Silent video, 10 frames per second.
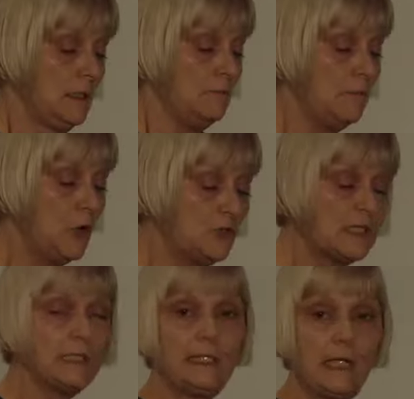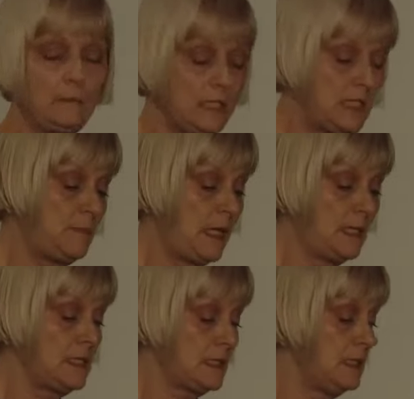mostly empty
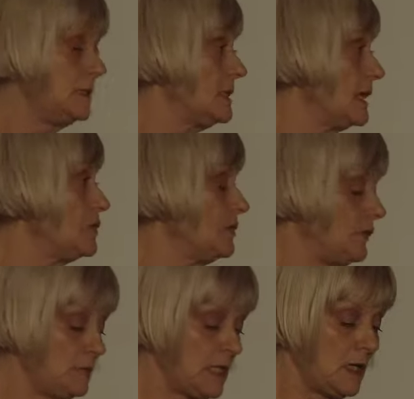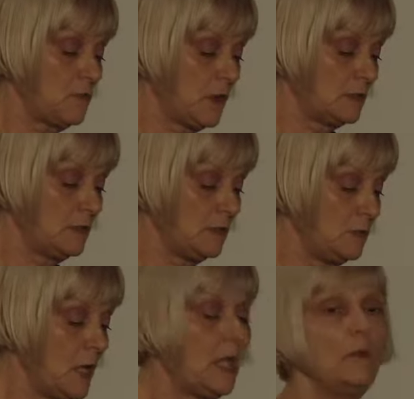space in the center of Uptown Waterloo
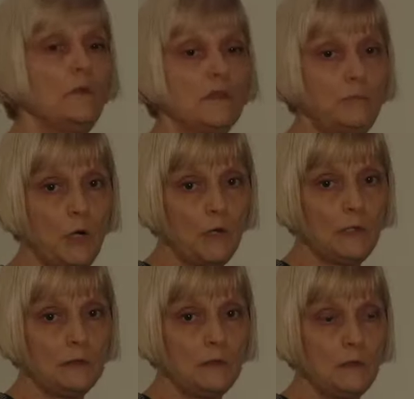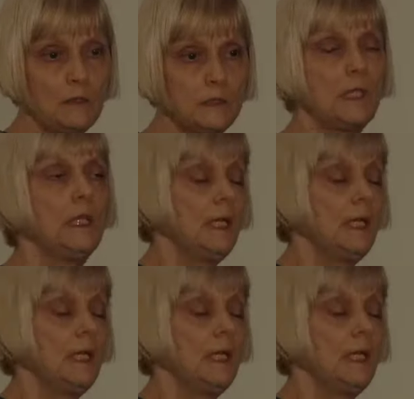with a parking lot